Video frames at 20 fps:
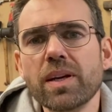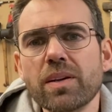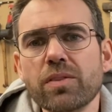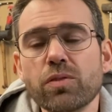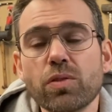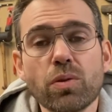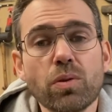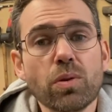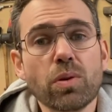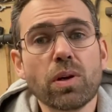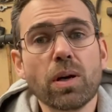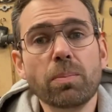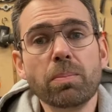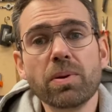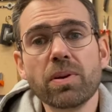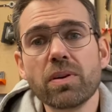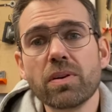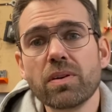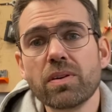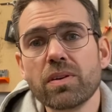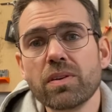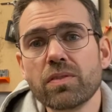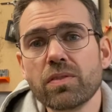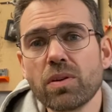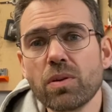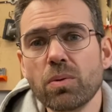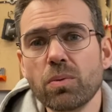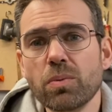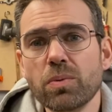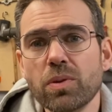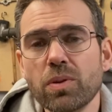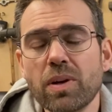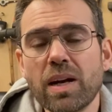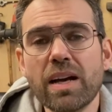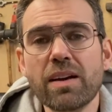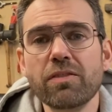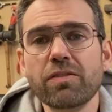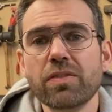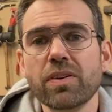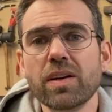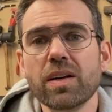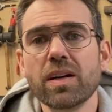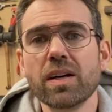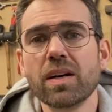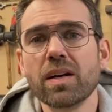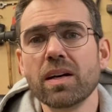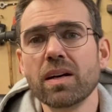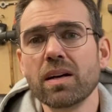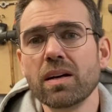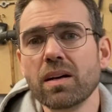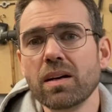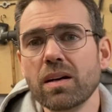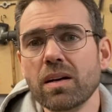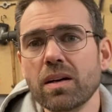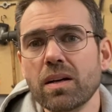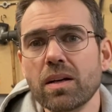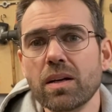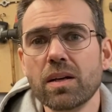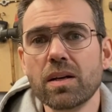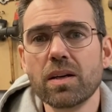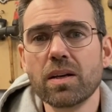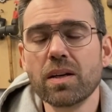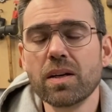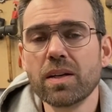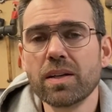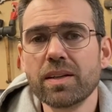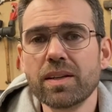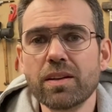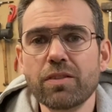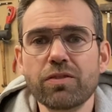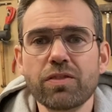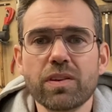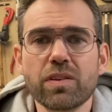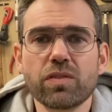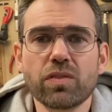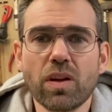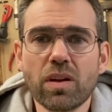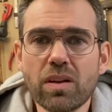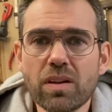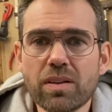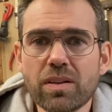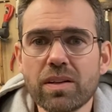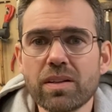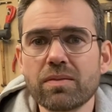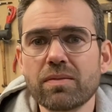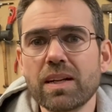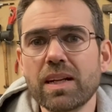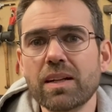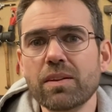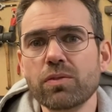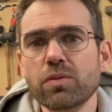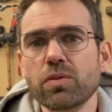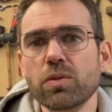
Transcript: to look up. So you have different solenoid valves.